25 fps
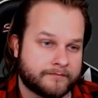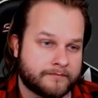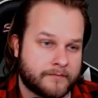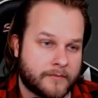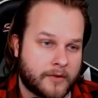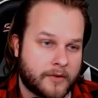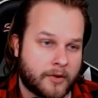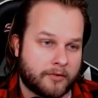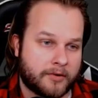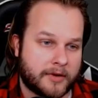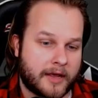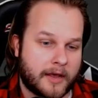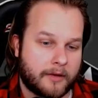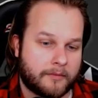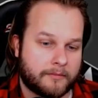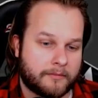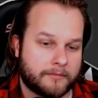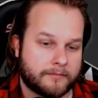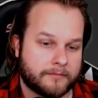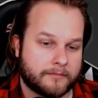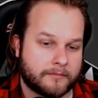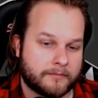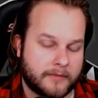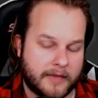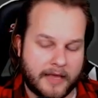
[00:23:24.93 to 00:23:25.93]
No doubt.
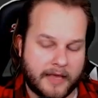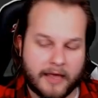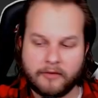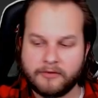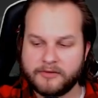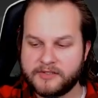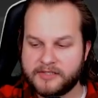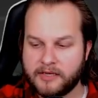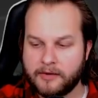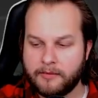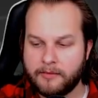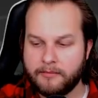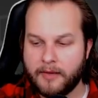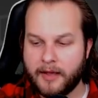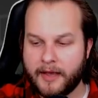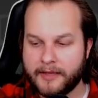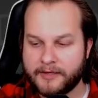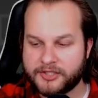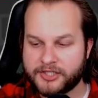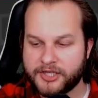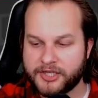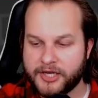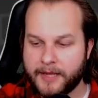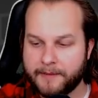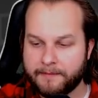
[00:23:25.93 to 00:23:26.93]
Yeah, those was some of mine,
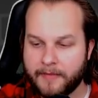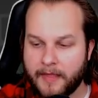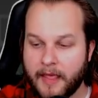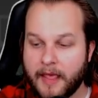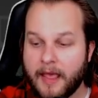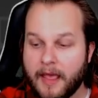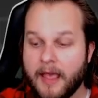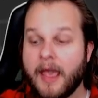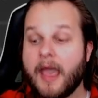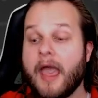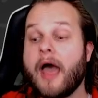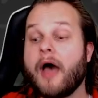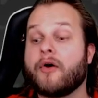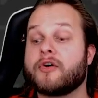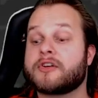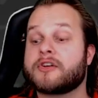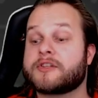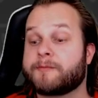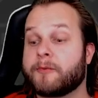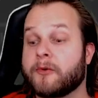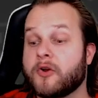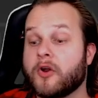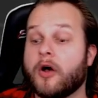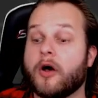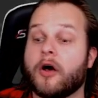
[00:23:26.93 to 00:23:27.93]
chap. Alex
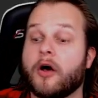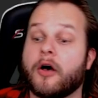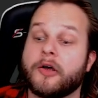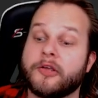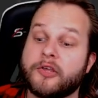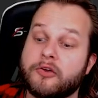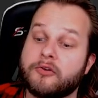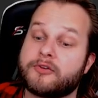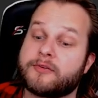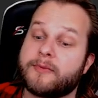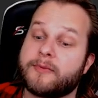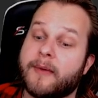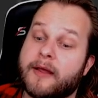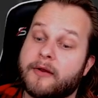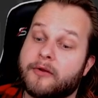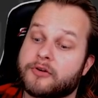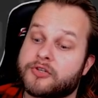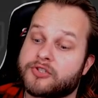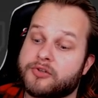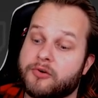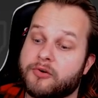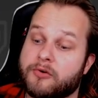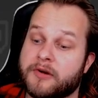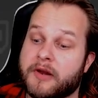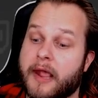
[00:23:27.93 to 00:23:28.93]
Banal, YouTube editor
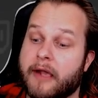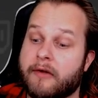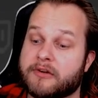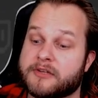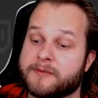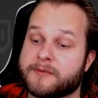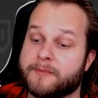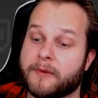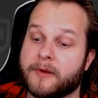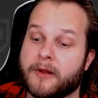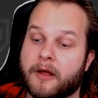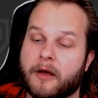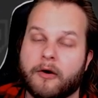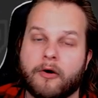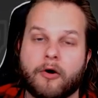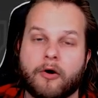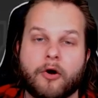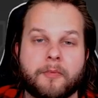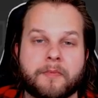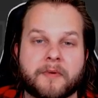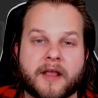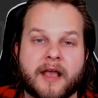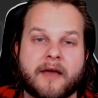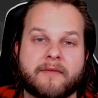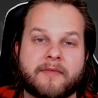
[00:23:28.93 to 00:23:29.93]
extraordinaire, Alex Banal.
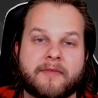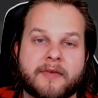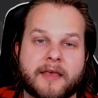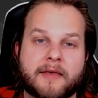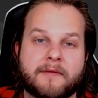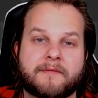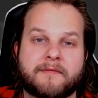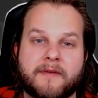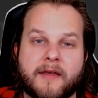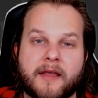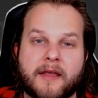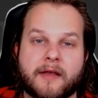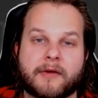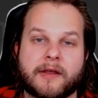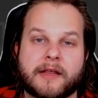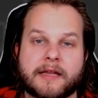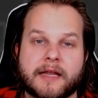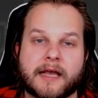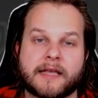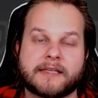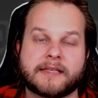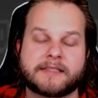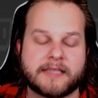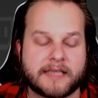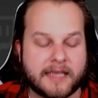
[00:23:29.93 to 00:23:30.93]
Hope you're having a very
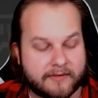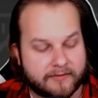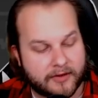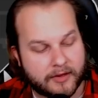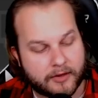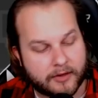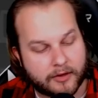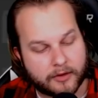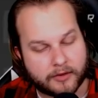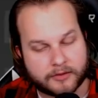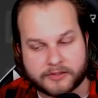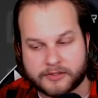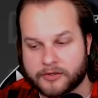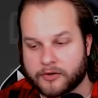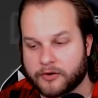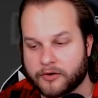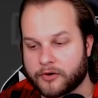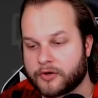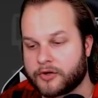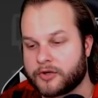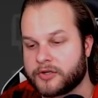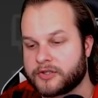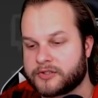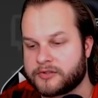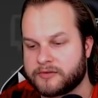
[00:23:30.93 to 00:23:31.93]
nice evening, good sir.
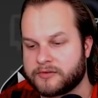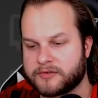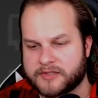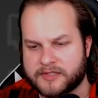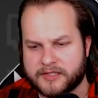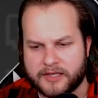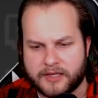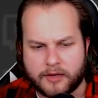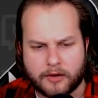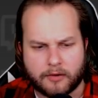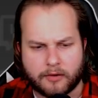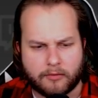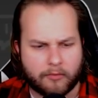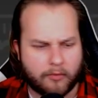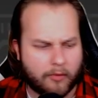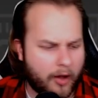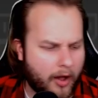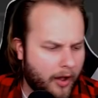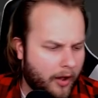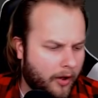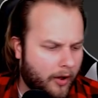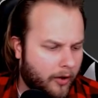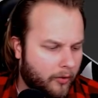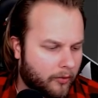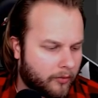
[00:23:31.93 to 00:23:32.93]
Good to see you.
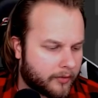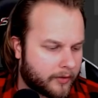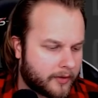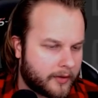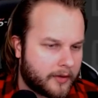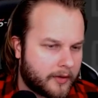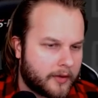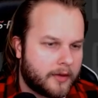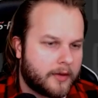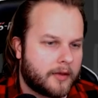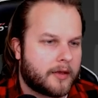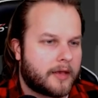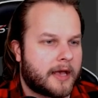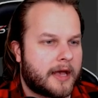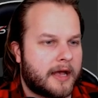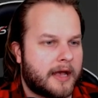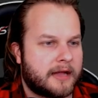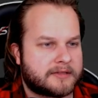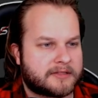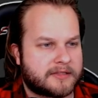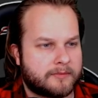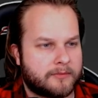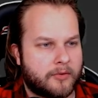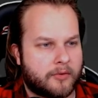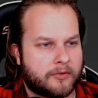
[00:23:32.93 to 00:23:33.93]
Whoa!
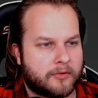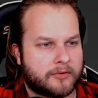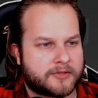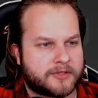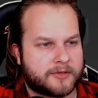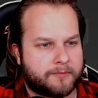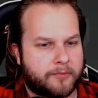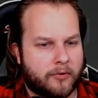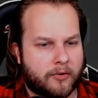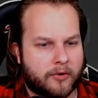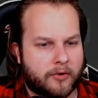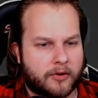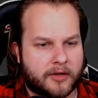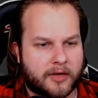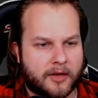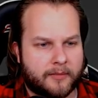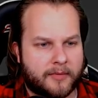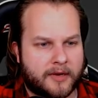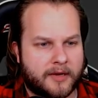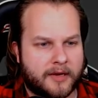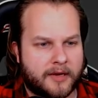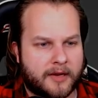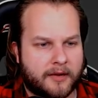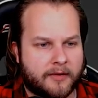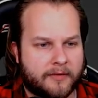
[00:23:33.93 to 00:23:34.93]
Got some more support
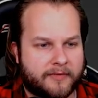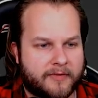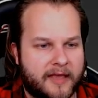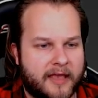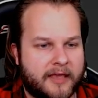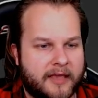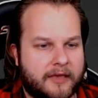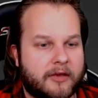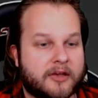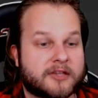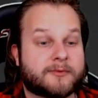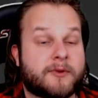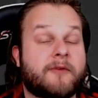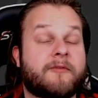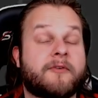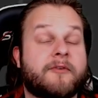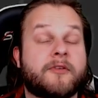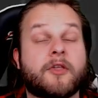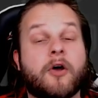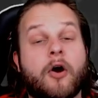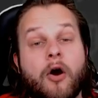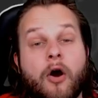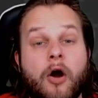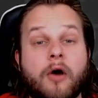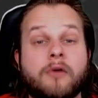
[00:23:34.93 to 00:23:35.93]
coming here. Thank you, Alex Banal, for
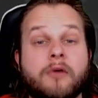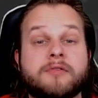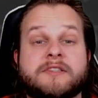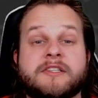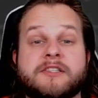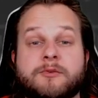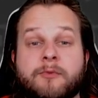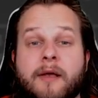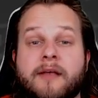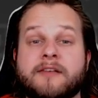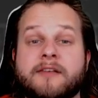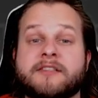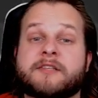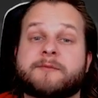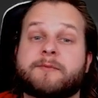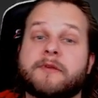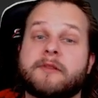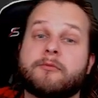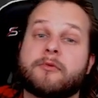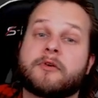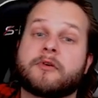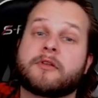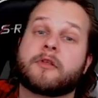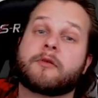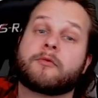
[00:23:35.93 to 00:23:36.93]
the host as well as for
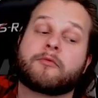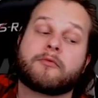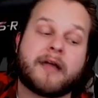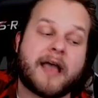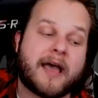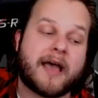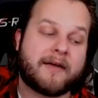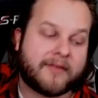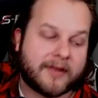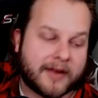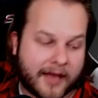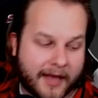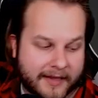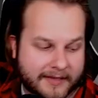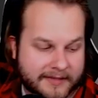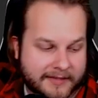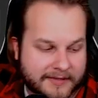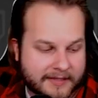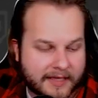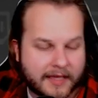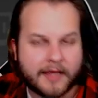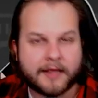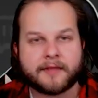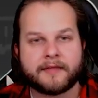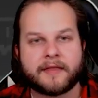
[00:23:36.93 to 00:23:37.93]
the word the
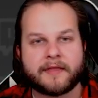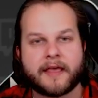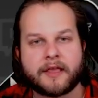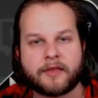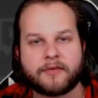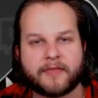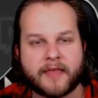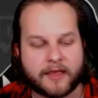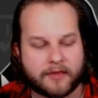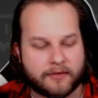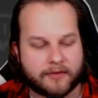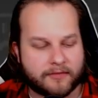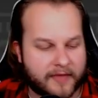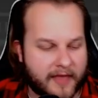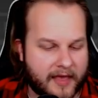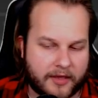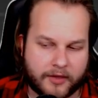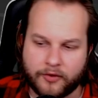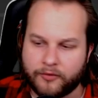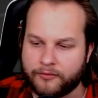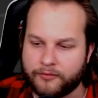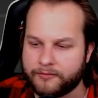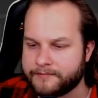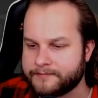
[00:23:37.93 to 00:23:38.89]
Revenites. Thank you, thank you, thank you.